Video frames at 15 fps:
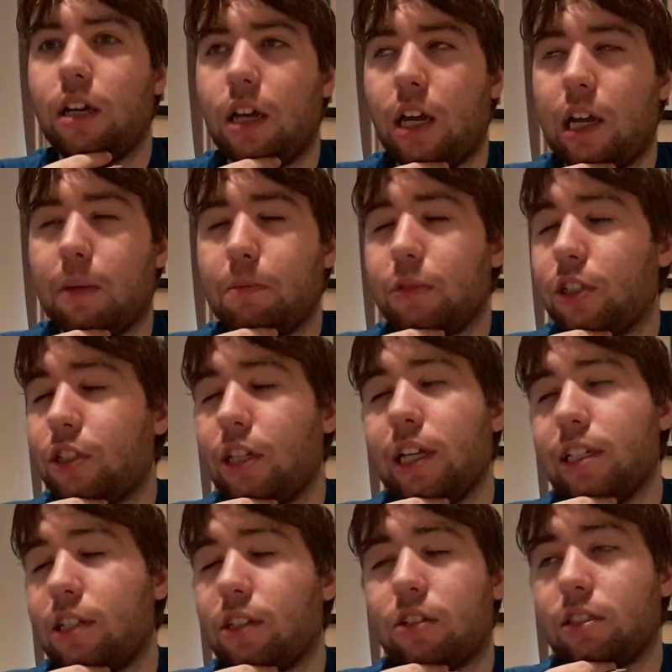But it
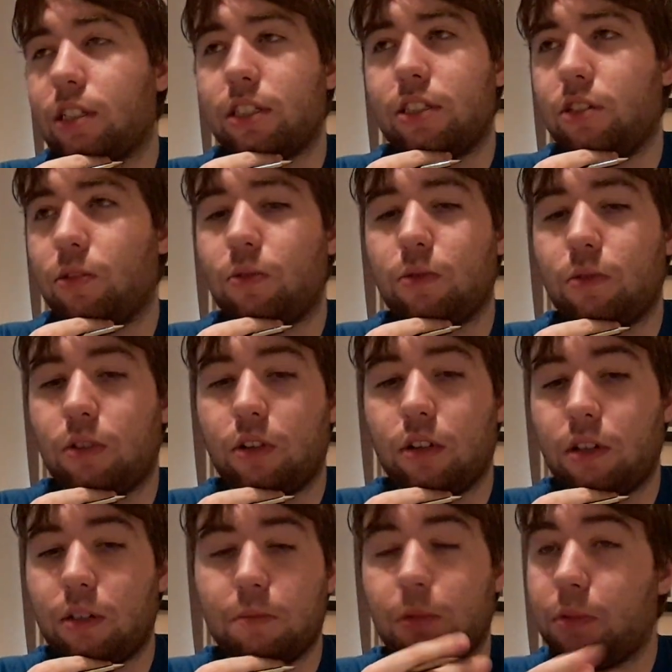is, because it's so...
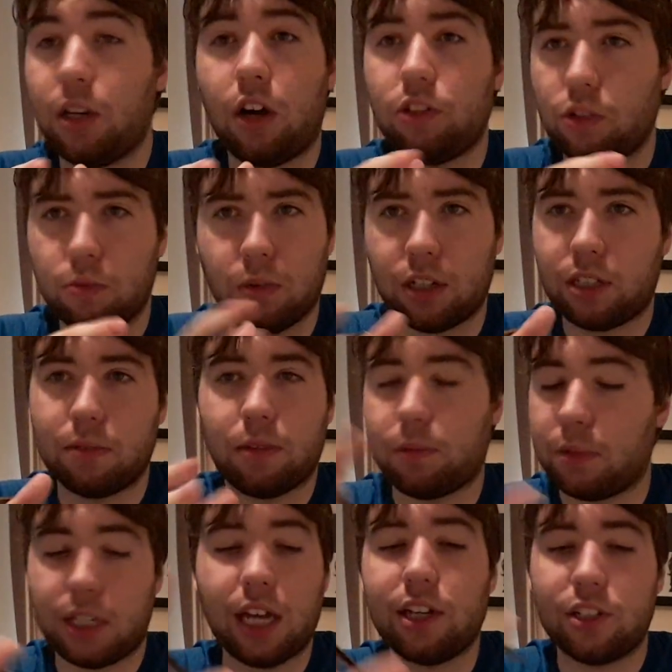But we all know what they want.
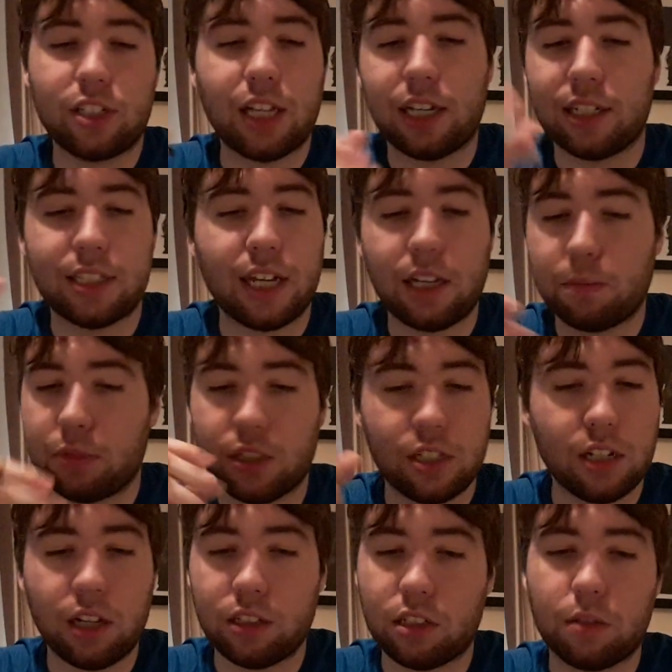We'll get into that in a second, because there's
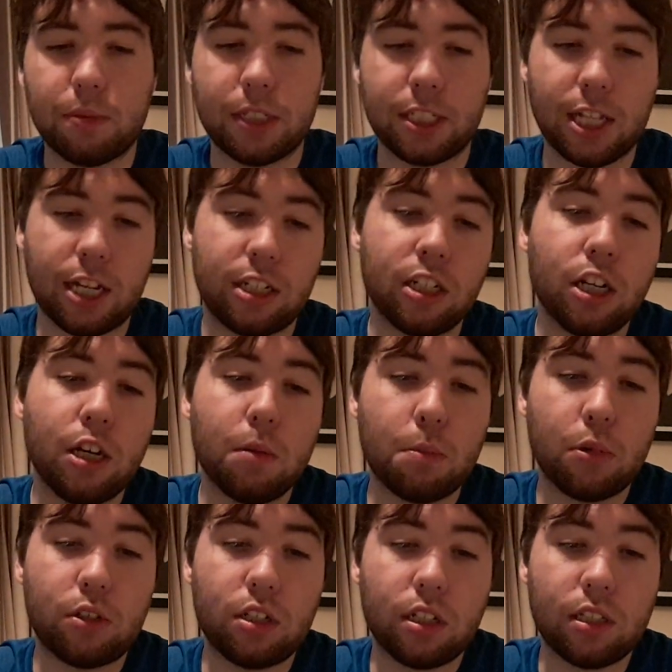a lot that could be said.
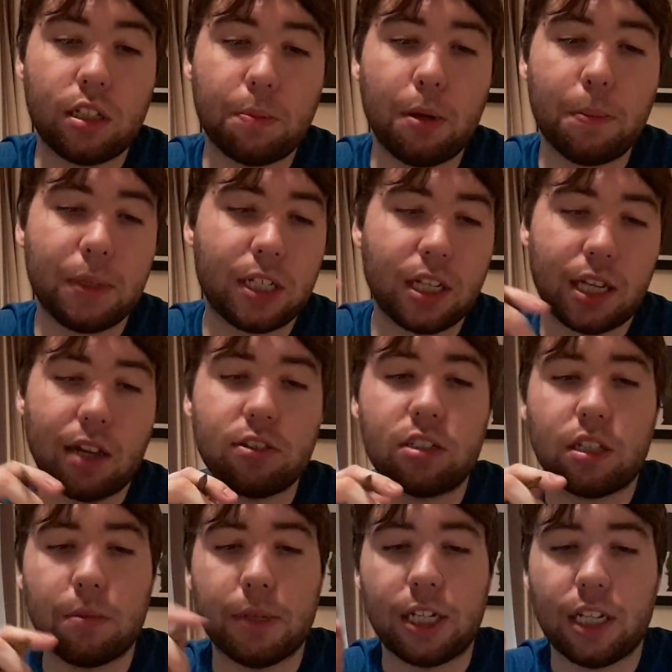But the Public Accounts
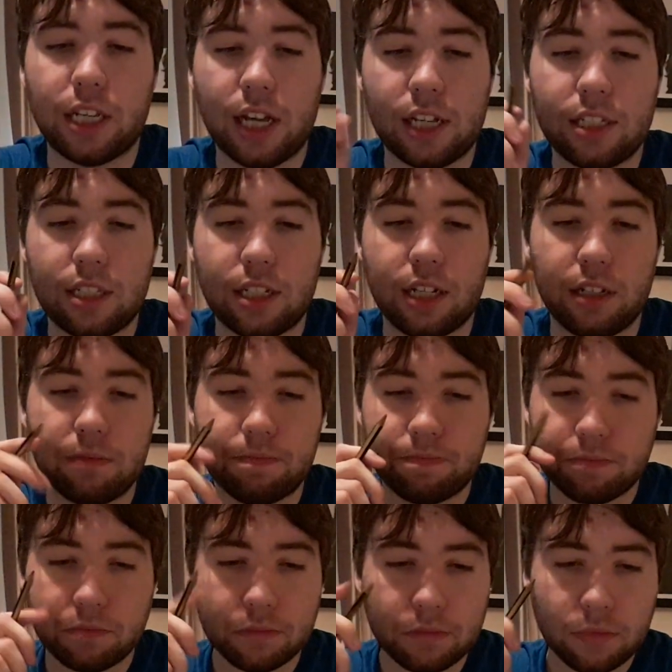Committee yesterday
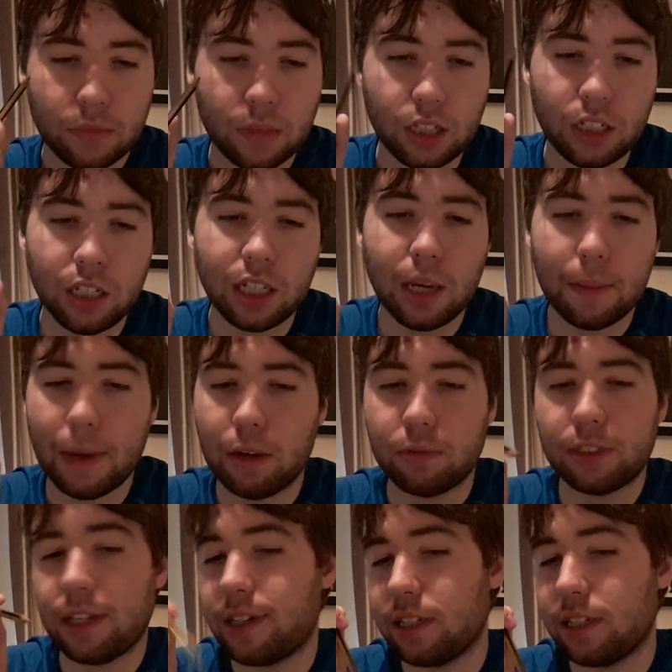came out with it.